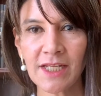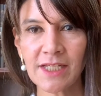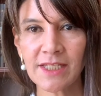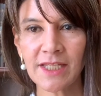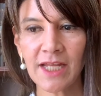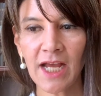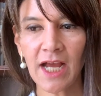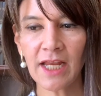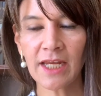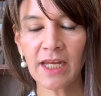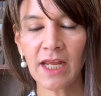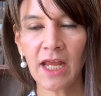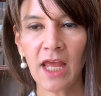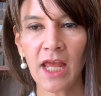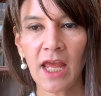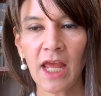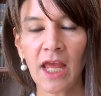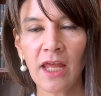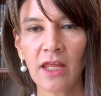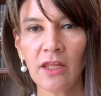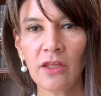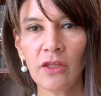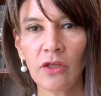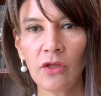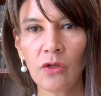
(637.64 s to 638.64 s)
that
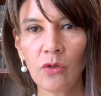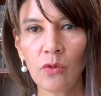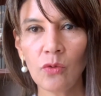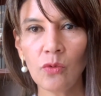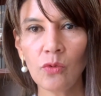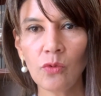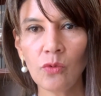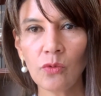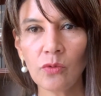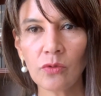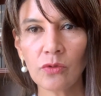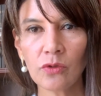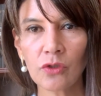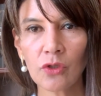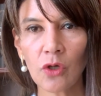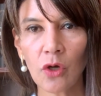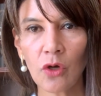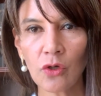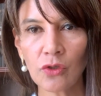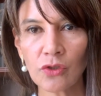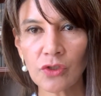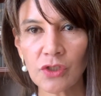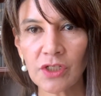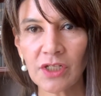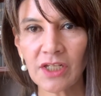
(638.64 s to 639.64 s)
you
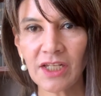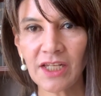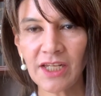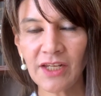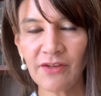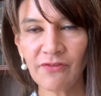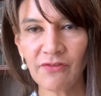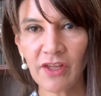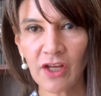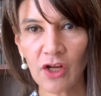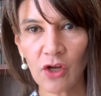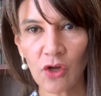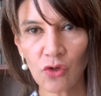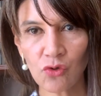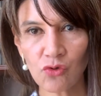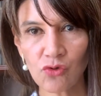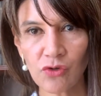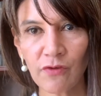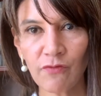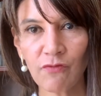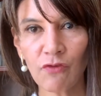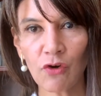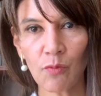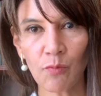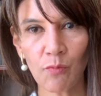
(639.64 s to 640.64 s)
don't leave the
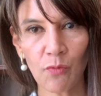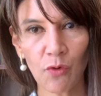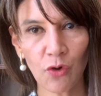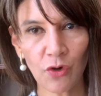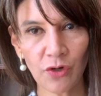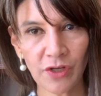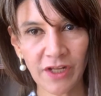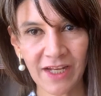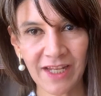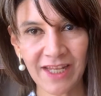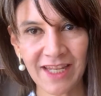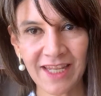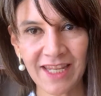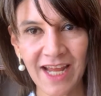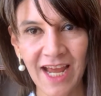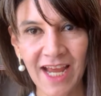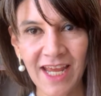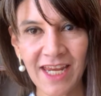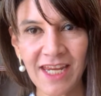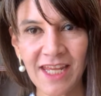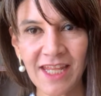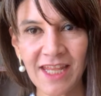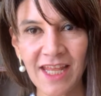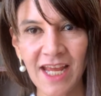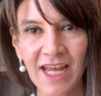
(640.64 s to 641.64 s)
country for more than
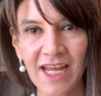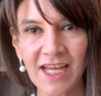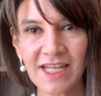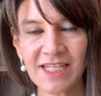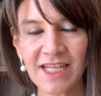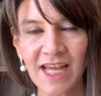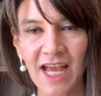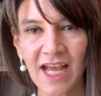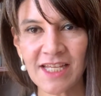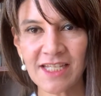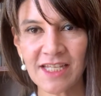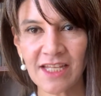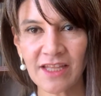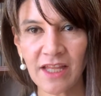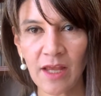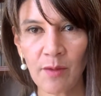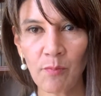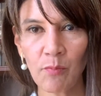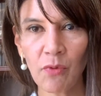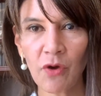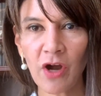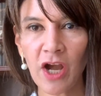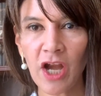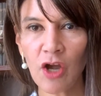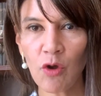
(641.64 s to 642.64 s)
90 days as a
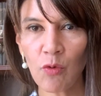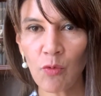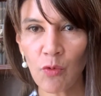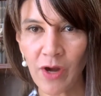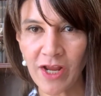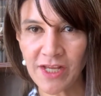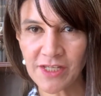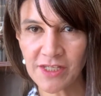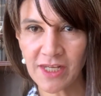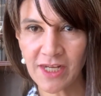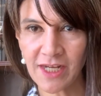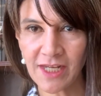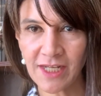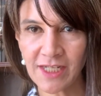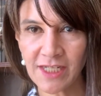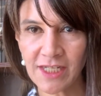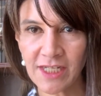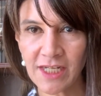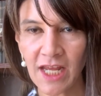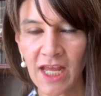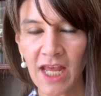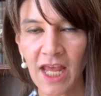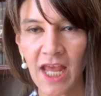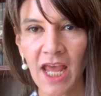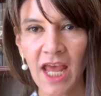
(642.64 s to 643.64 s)
temporary resident
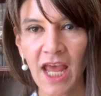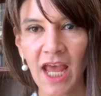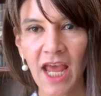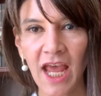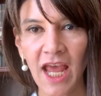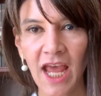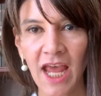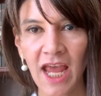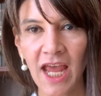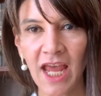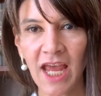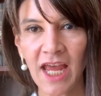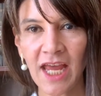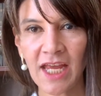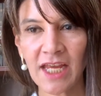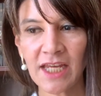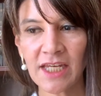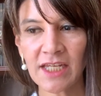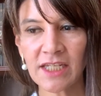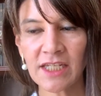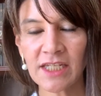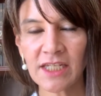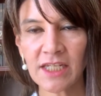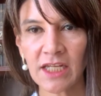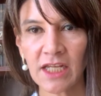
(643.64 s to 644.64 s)

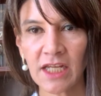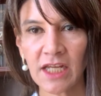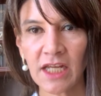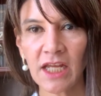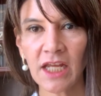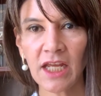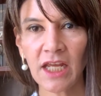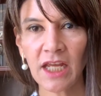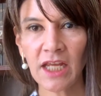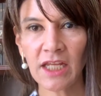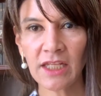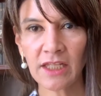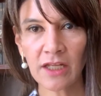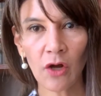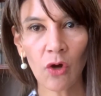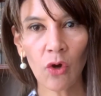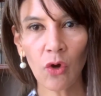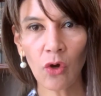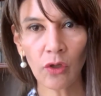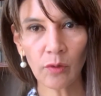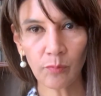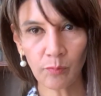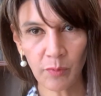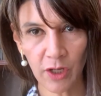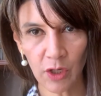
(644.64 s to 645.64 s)
and in the
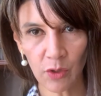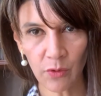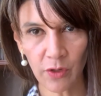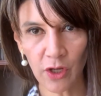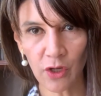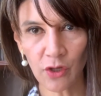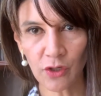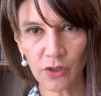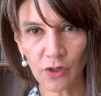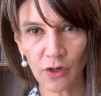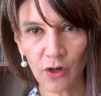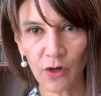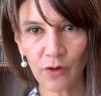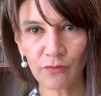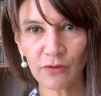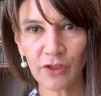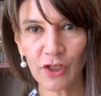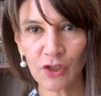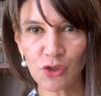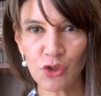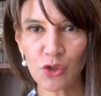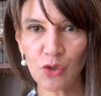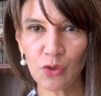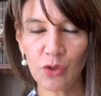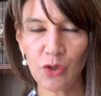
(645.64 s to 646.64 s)
whole period of
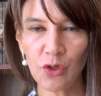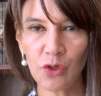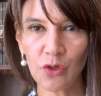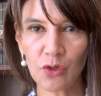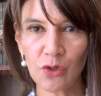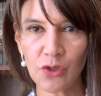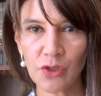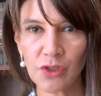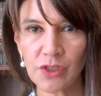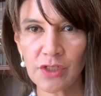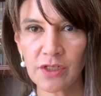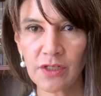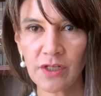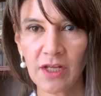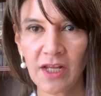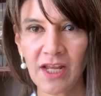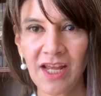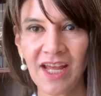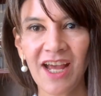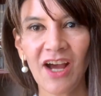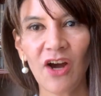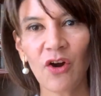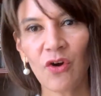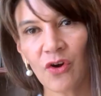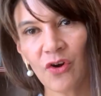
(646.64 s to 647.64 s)
the 2 years,
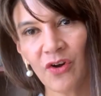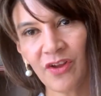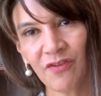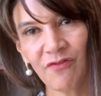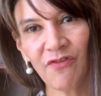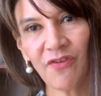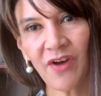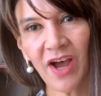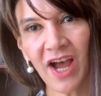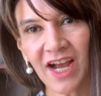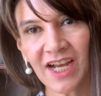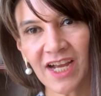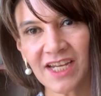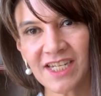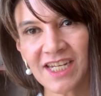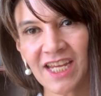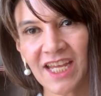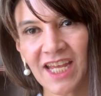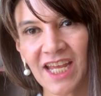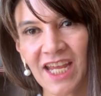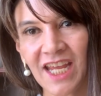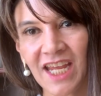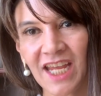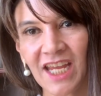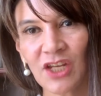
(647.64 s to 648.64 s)
or in fact
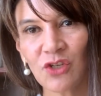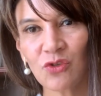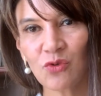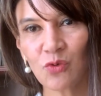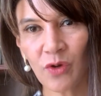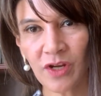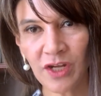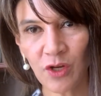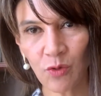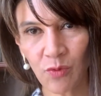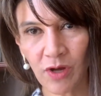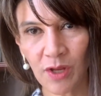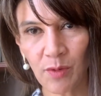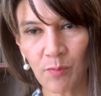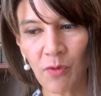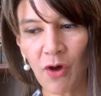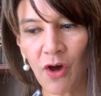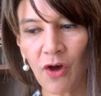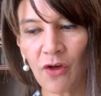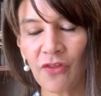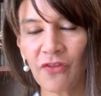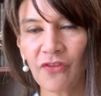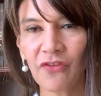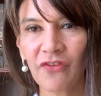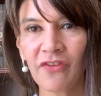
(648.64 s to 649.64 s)
in 21
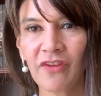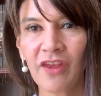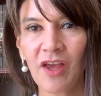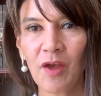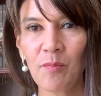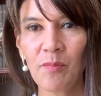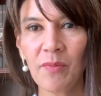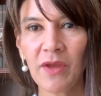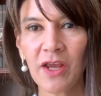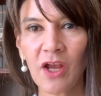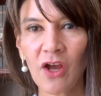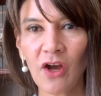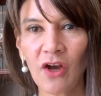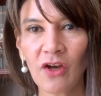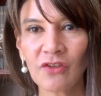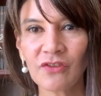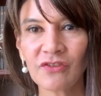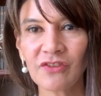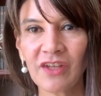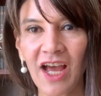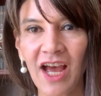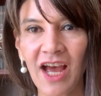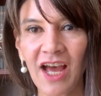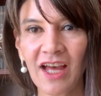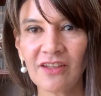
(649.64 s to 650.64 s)
months, because
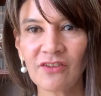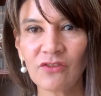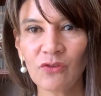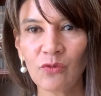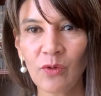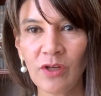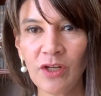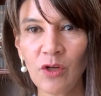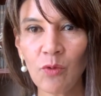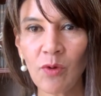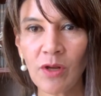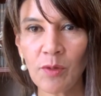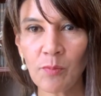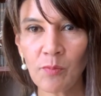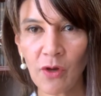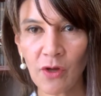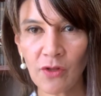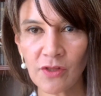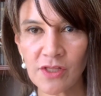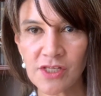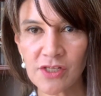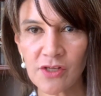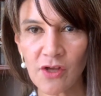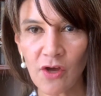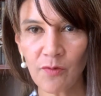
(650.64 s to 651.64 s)
at 21
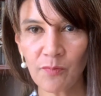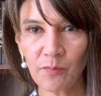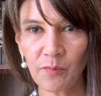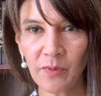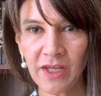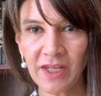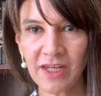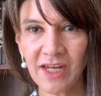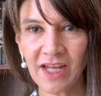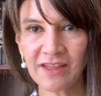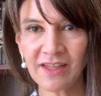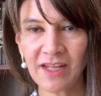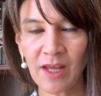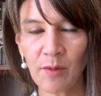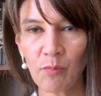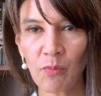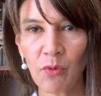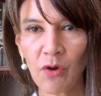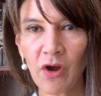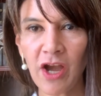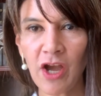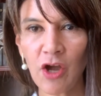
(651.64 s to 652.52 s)
months of being a temporary